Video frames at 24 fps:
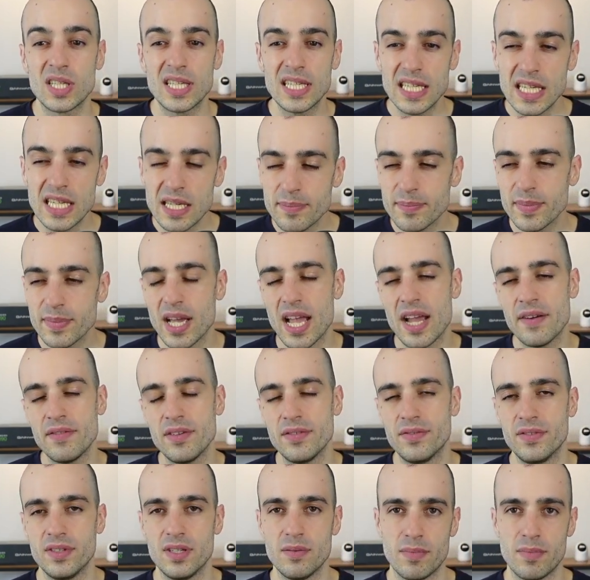keep
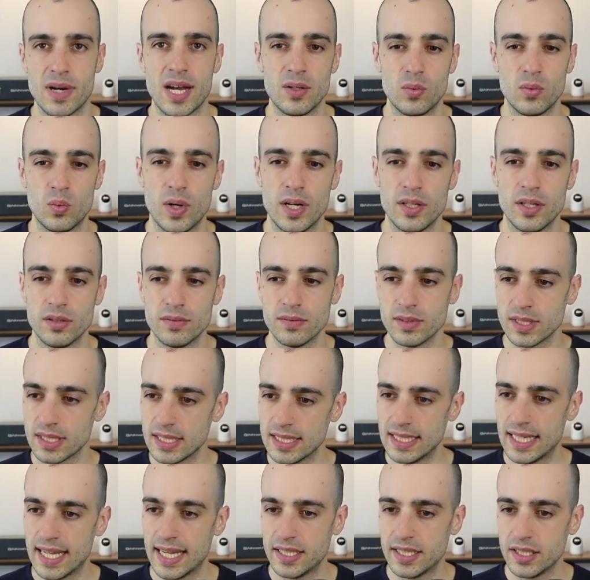everything in mind when
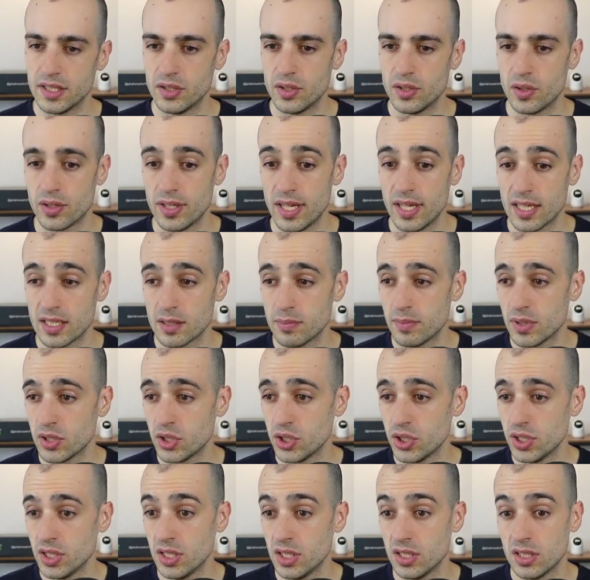getting your next
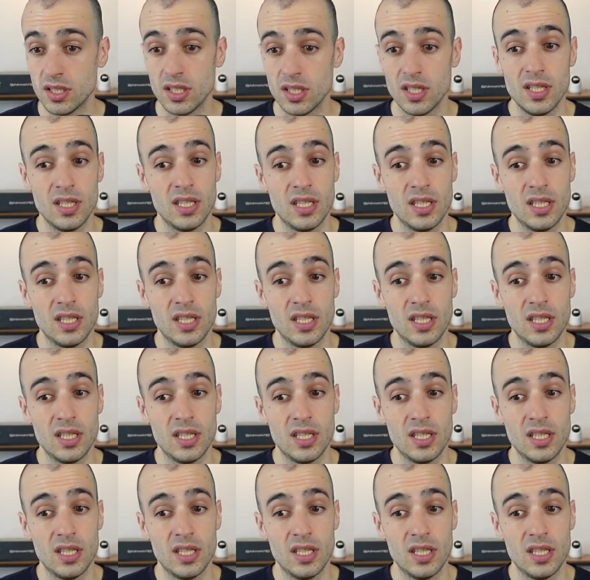machine.